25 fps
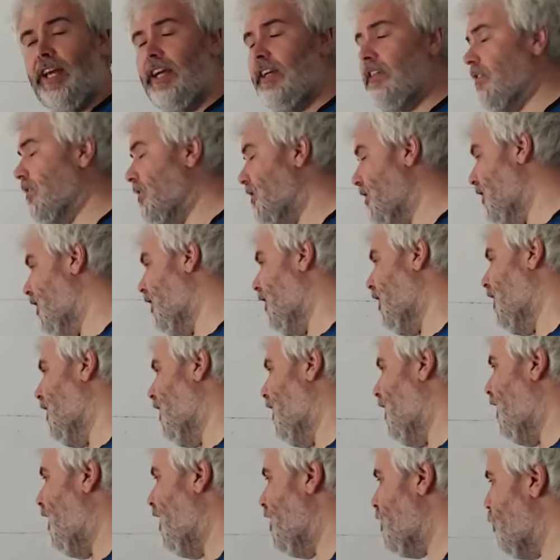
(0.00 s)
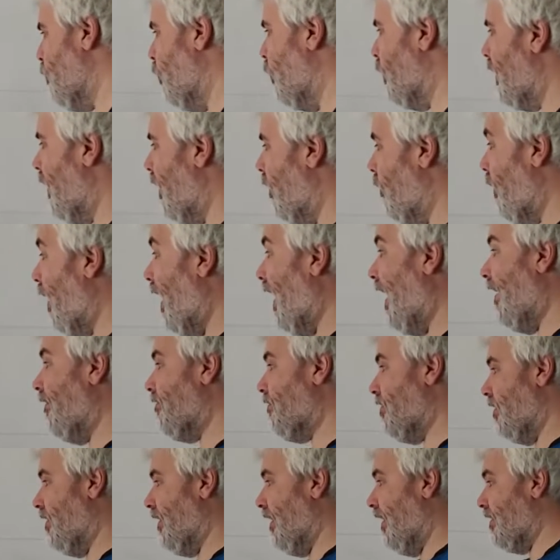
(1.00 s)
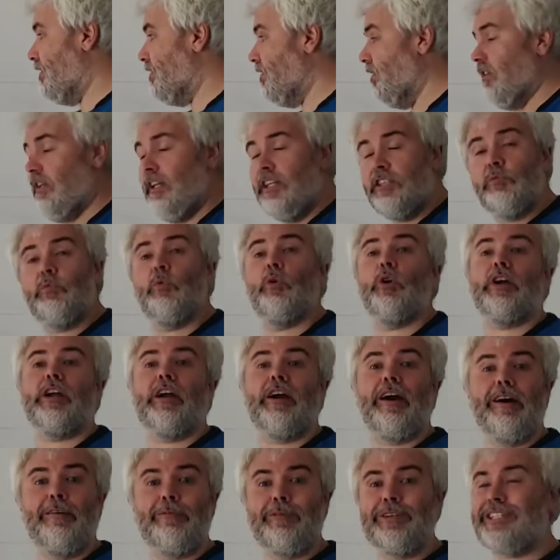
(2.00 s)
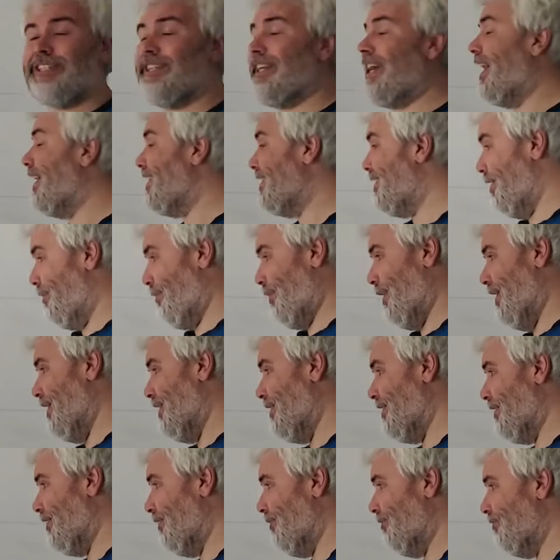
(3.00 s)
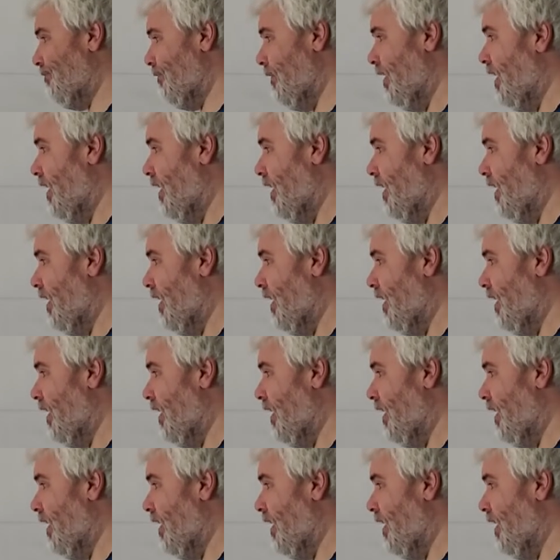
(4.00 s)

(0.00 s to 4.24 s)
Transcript: tax. Let's work out after tax. Let's work out how much tax he pays.